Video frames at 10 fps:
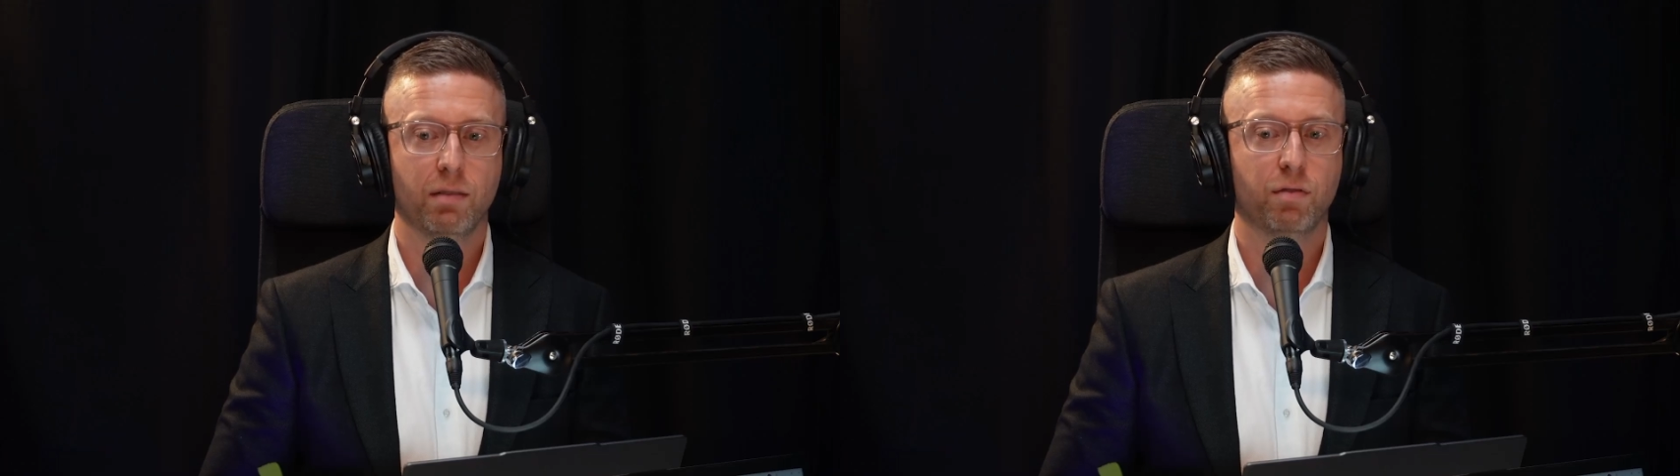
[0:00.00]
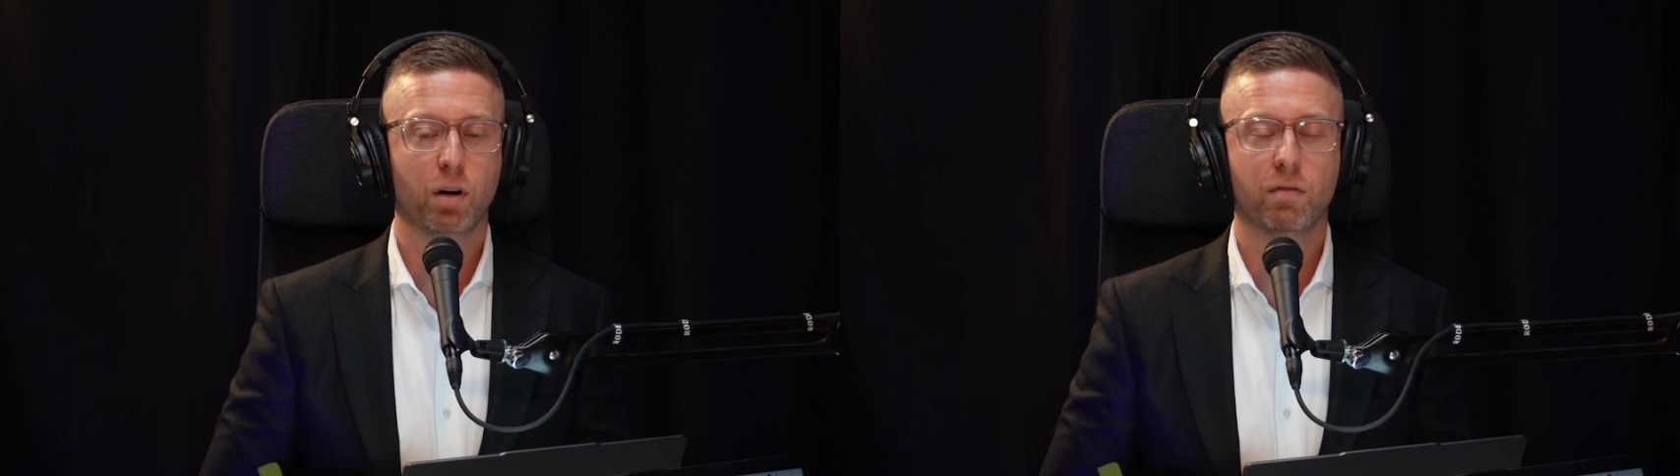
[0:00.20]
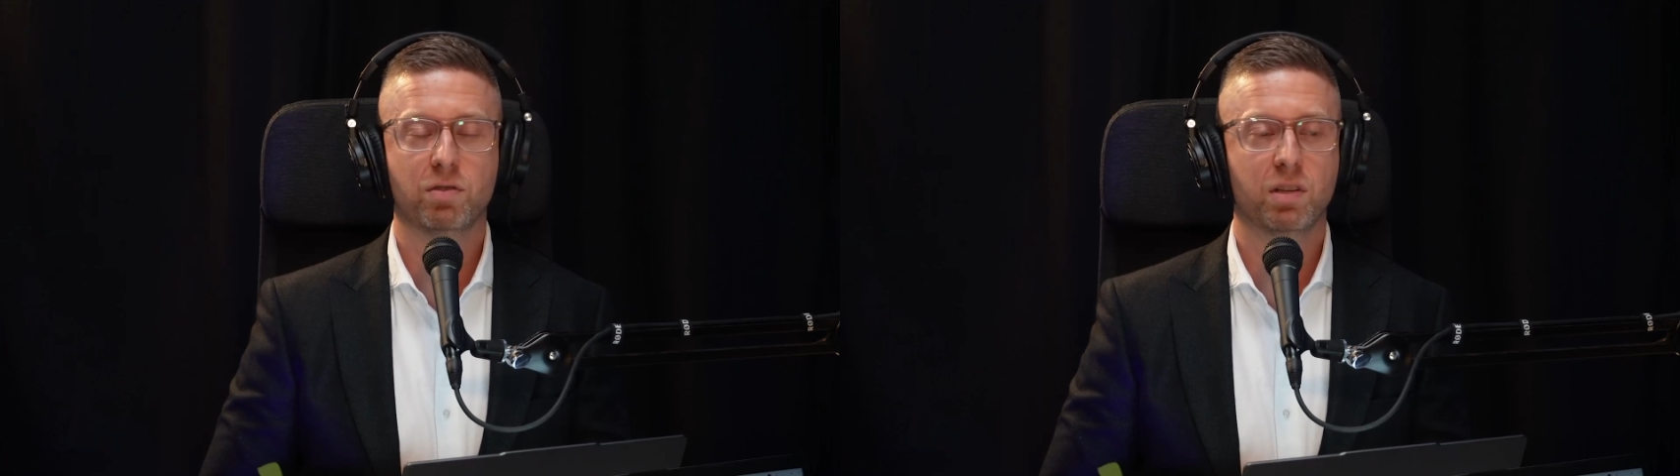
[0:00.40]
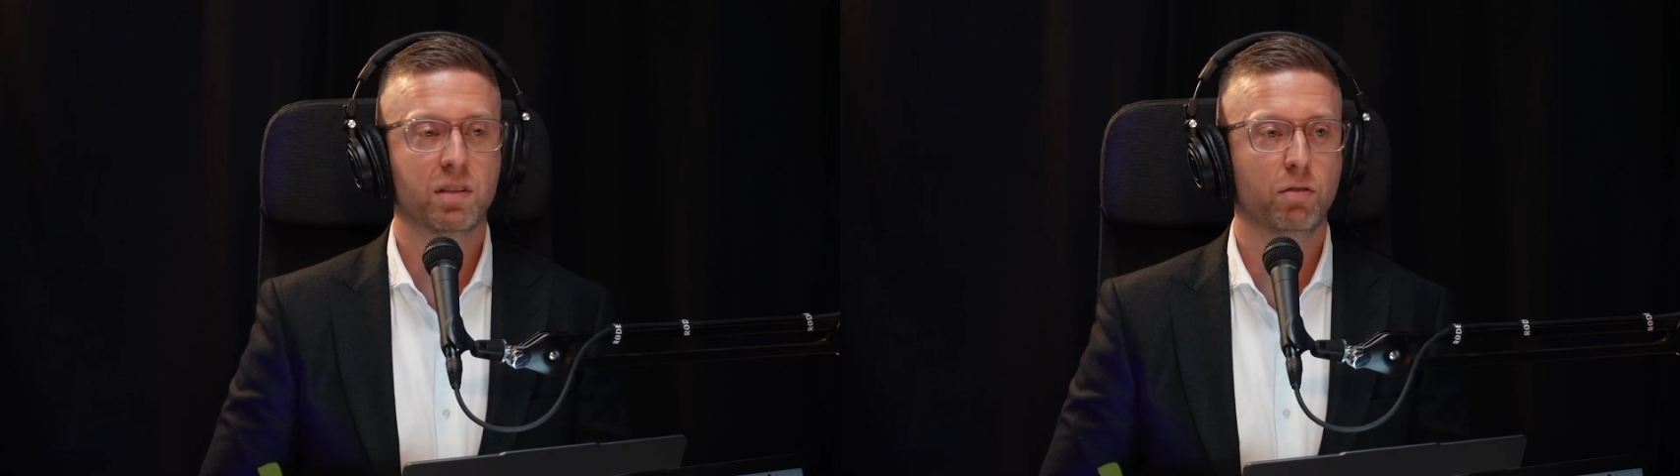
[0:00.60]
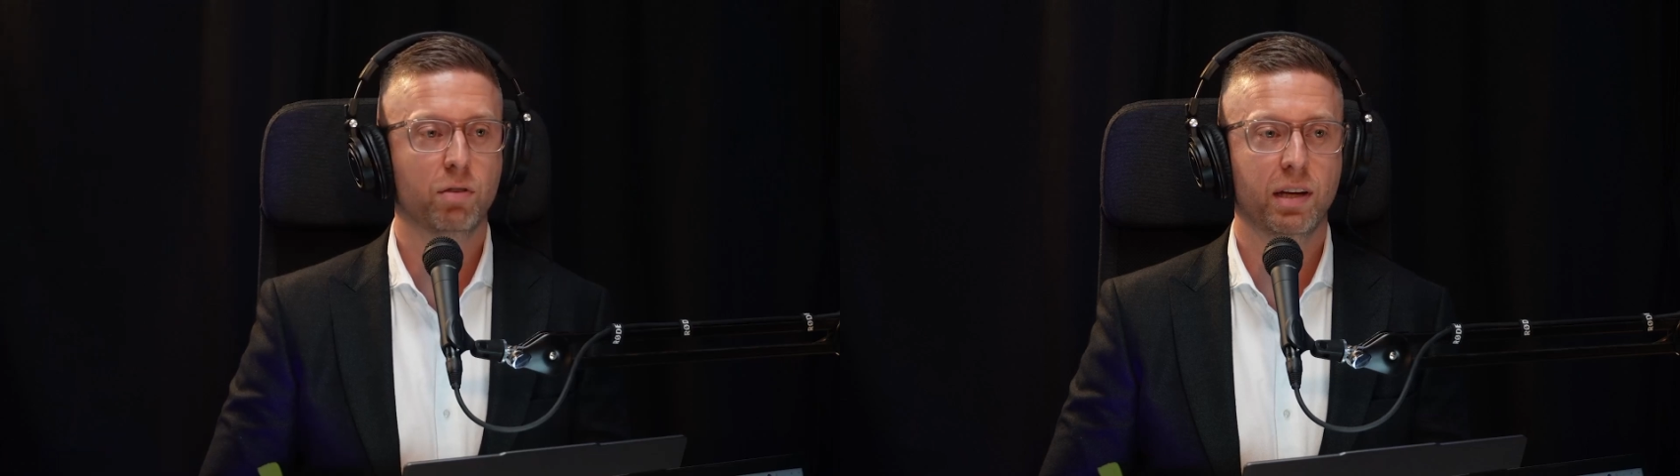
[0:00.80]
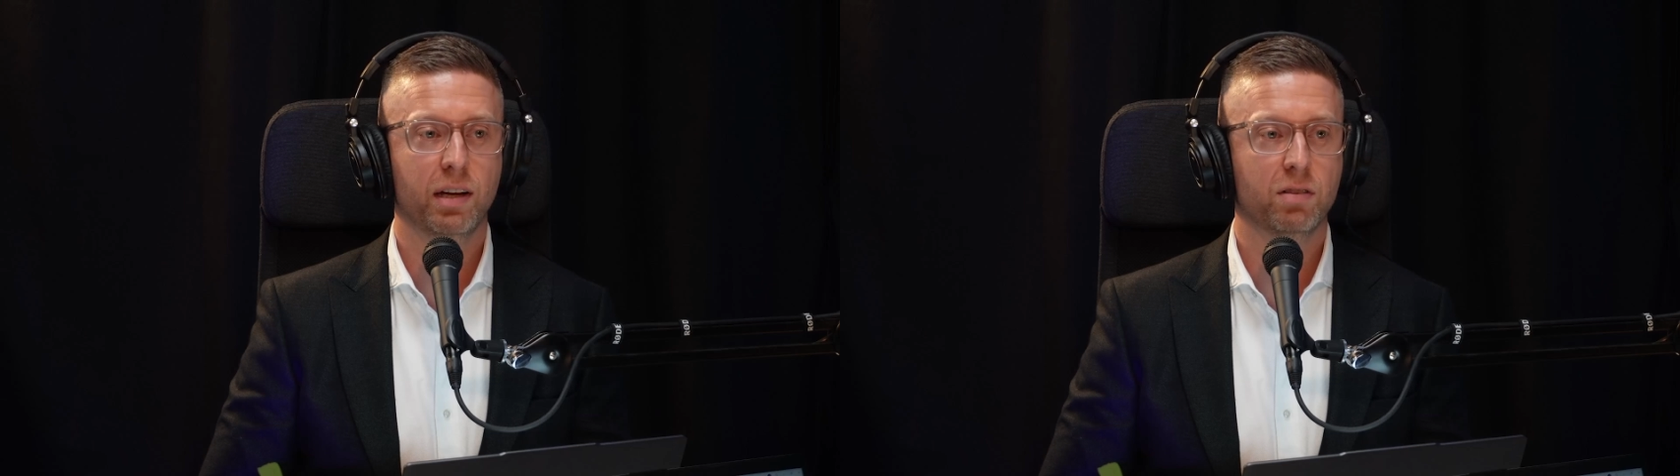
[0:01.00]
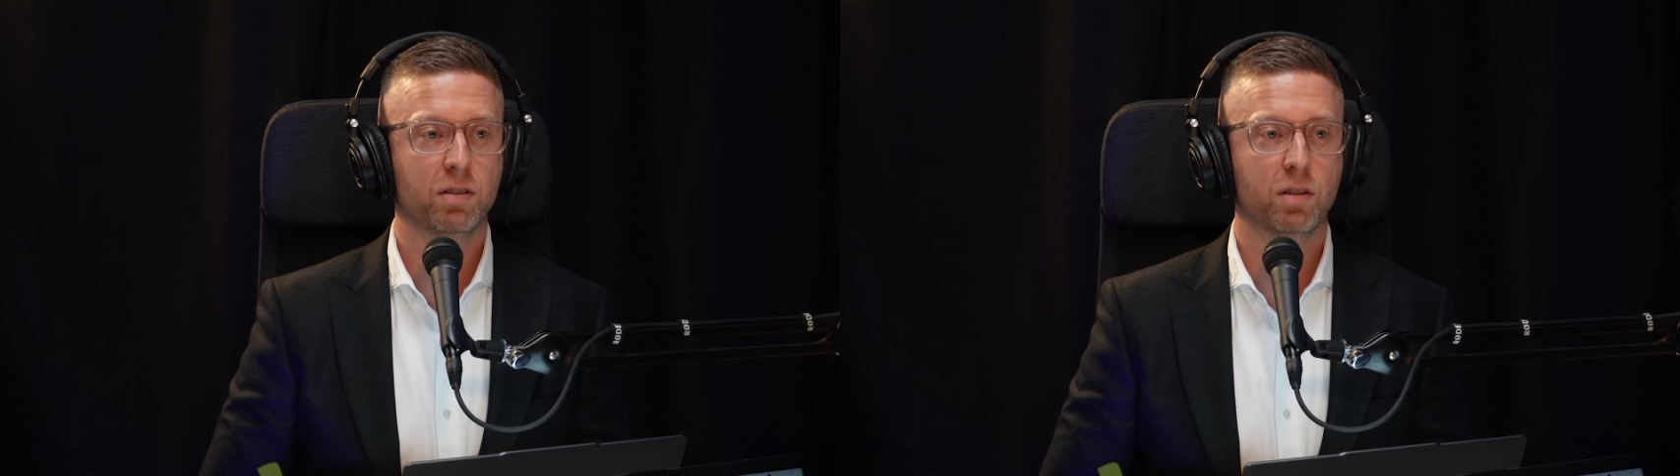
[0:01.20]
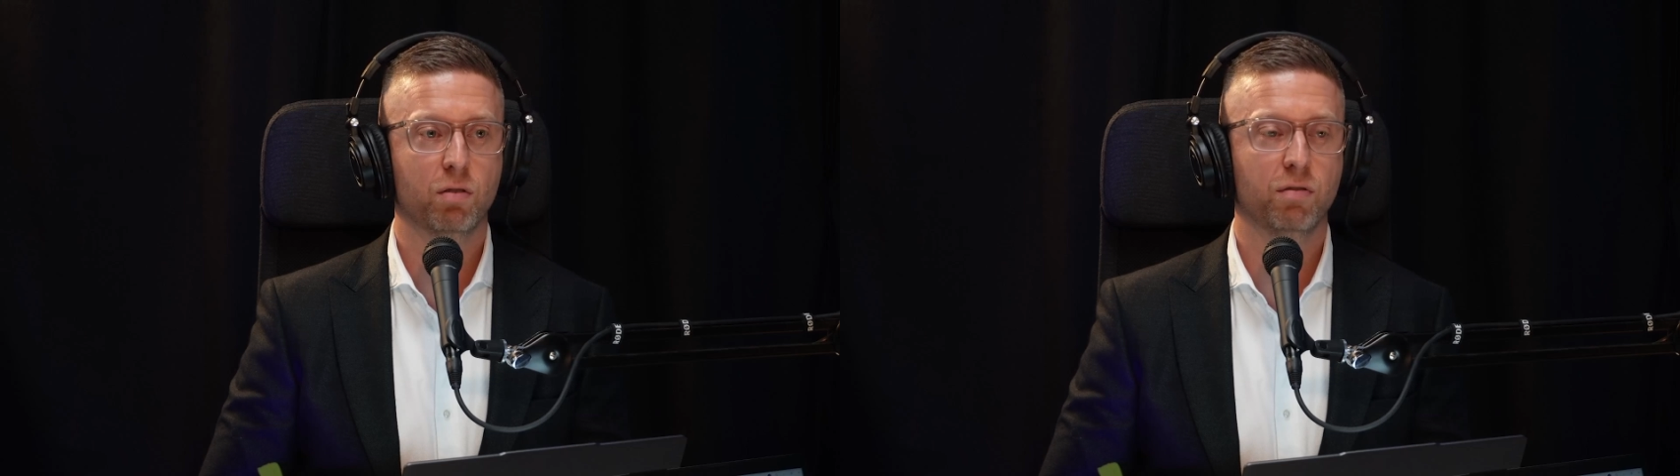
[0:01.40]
500 or 600,000 or